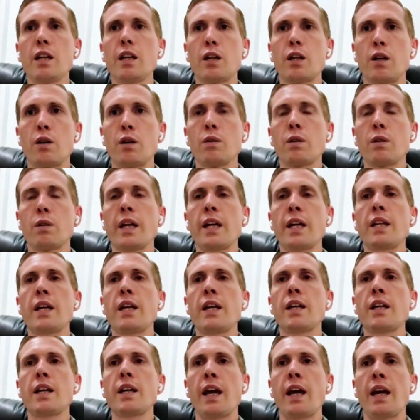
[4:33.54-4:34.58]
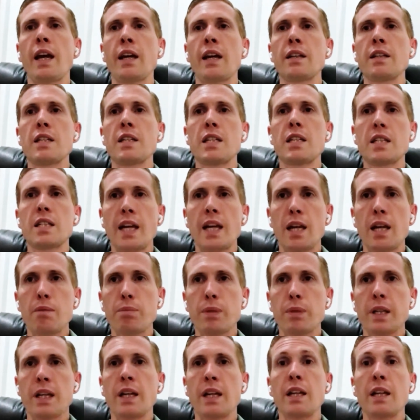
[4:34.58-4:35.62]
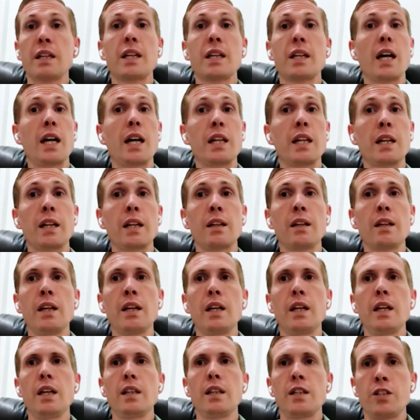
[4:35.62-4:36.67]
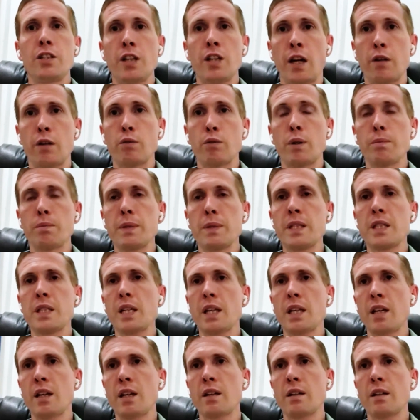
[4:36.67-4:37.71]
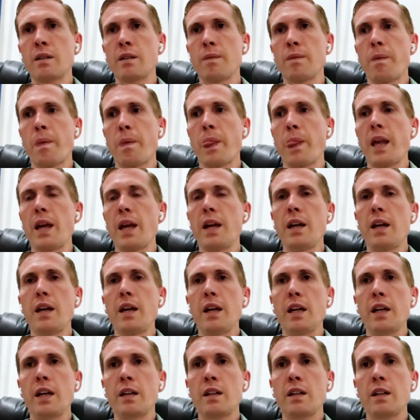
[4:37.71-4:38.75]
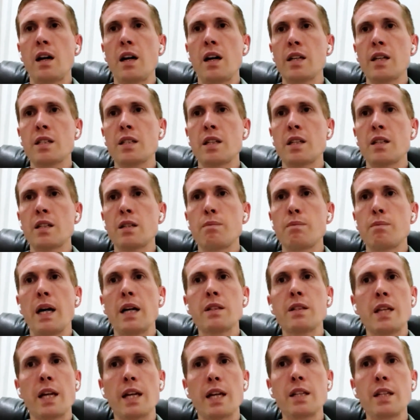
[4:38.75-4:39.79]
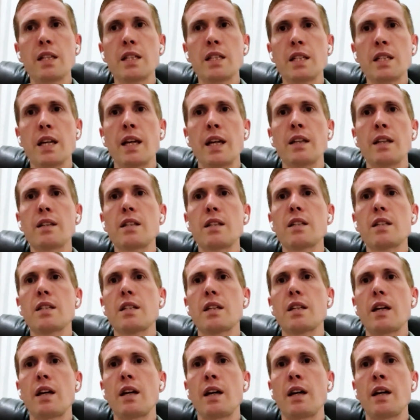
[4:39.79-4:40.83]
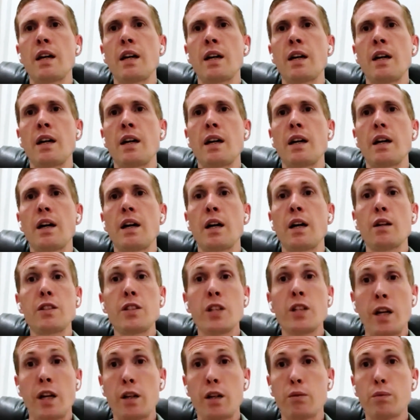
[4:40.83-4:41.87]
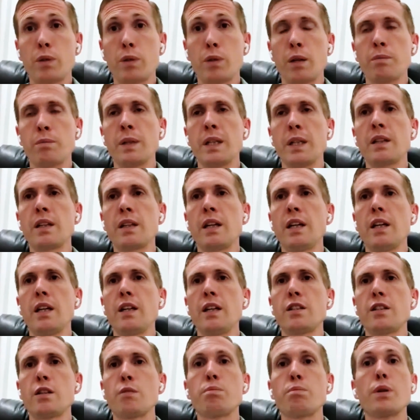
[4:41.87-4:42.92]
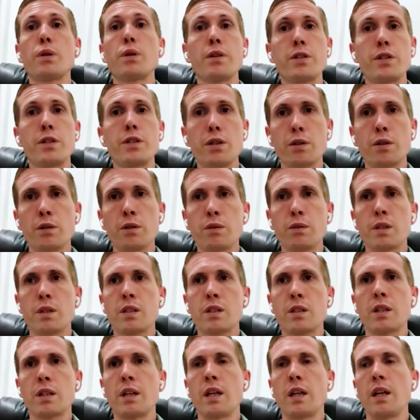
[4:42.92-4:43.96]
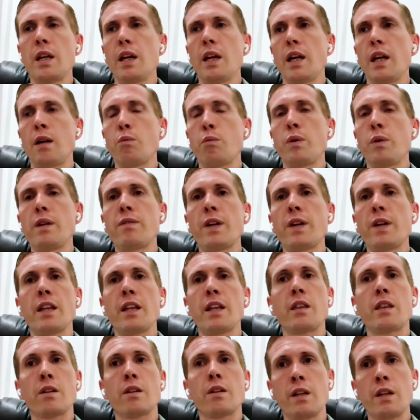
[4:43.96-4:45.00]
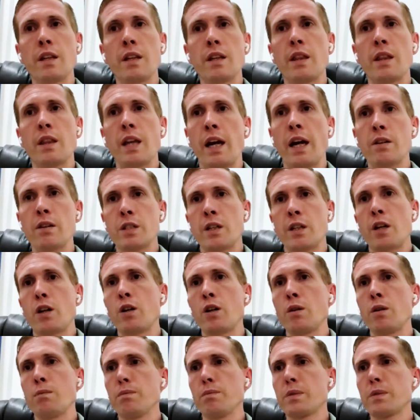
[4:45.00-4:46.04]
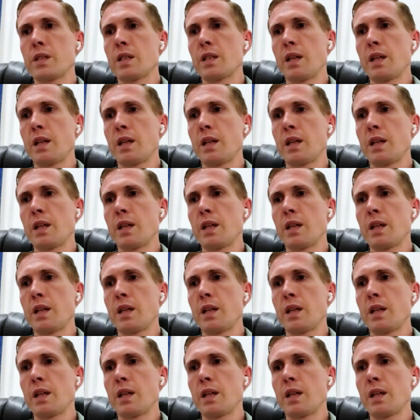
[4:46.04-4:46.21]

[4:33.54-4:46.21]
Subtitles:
collating and stapling and cutting the John and Romans here. It costs us about 10 cents a John and Roman to produce, and we've hit 30,000 homes.